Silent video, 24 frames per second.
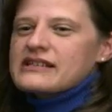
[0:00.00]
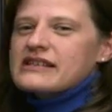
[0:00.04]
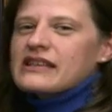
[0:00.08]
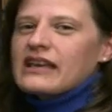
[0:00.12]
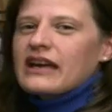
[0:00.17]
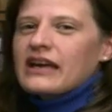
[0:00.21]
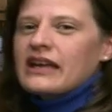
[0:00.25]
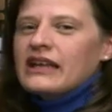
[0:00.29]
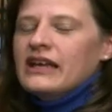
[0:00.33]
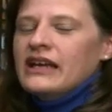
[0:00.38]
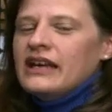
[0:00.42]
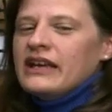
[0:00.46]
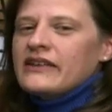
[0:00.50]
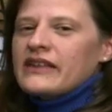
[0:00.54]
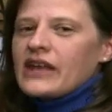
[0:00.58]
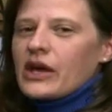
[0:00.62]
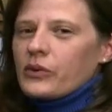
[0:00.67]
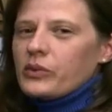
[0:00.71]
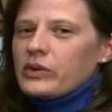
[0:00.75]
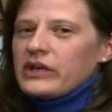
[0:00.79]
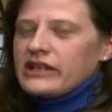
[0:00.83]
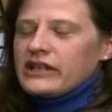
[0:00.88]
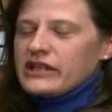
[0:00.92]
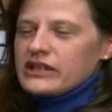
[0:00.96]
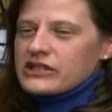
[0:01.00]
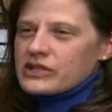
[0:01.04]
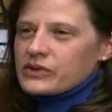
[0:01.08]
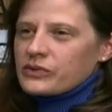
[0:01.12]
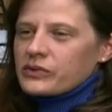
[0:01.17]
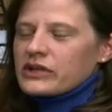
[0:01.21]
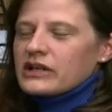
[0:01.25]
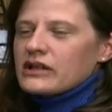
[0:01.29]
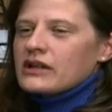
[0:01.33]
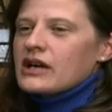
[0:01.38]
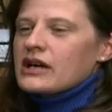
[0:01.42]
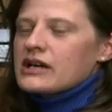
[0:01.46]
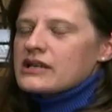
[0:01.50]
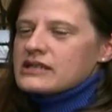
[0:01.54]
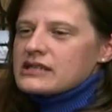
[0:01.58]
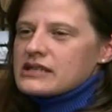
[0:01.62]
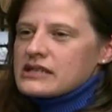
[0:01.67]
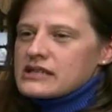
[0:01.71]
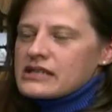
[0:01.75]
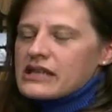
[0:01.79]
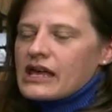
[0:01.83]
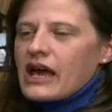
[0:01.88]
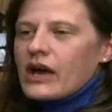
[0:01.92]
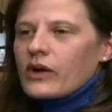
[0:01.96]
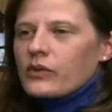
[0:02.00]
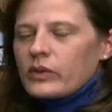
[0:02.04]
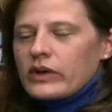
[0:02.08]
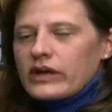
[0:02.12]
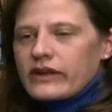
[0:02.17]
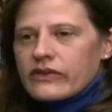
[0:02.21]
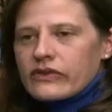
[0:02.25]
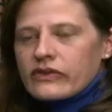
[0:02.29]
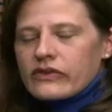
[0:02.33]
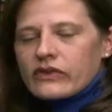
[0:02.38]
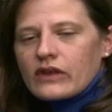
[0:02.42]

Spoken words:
that we need to realize is that with